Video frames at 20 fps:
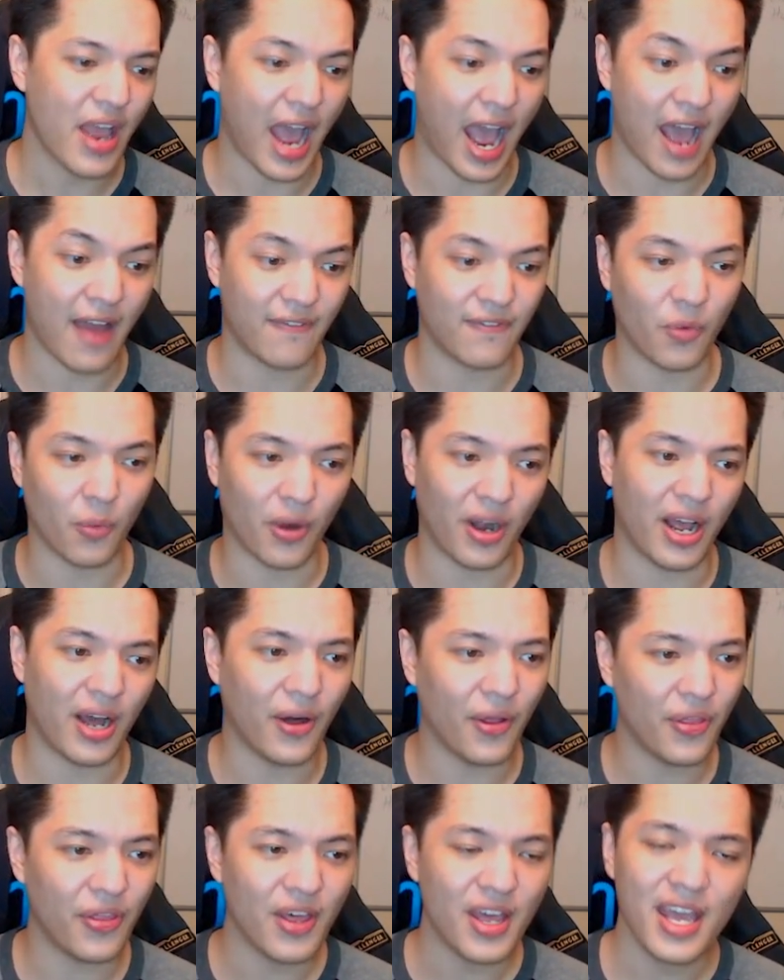at 4
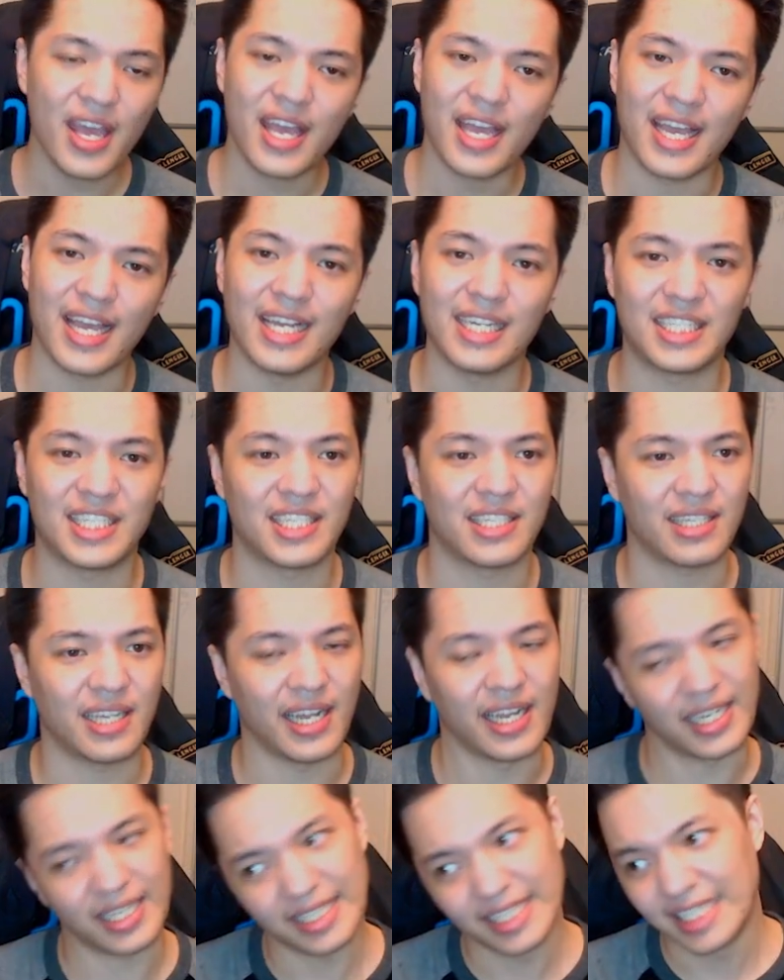health, it's just
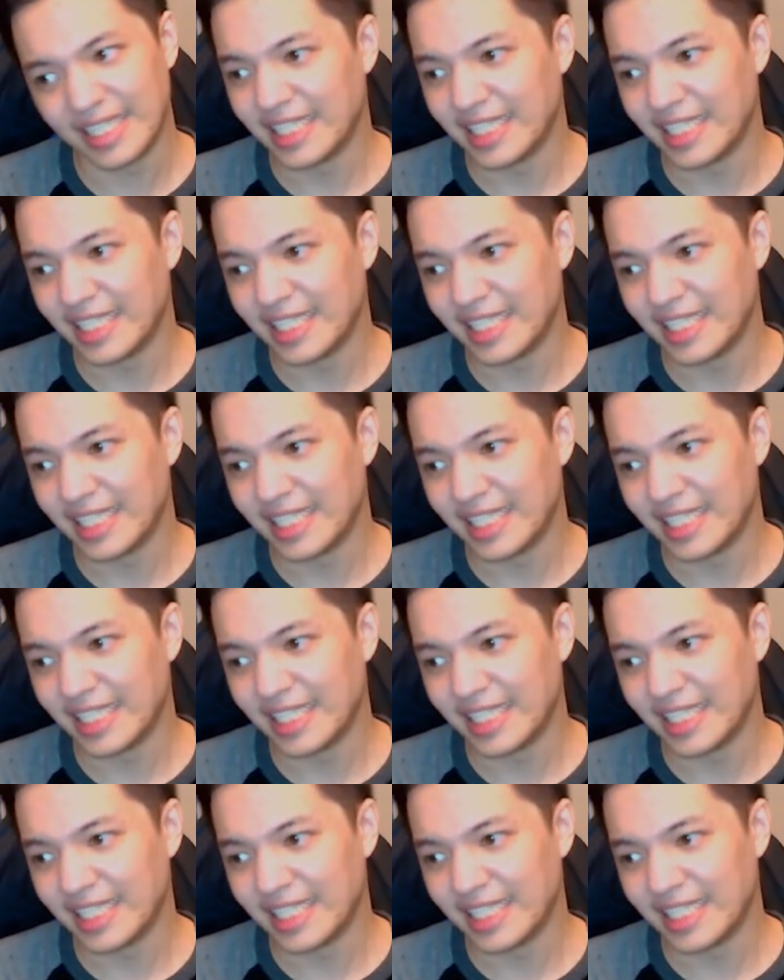like,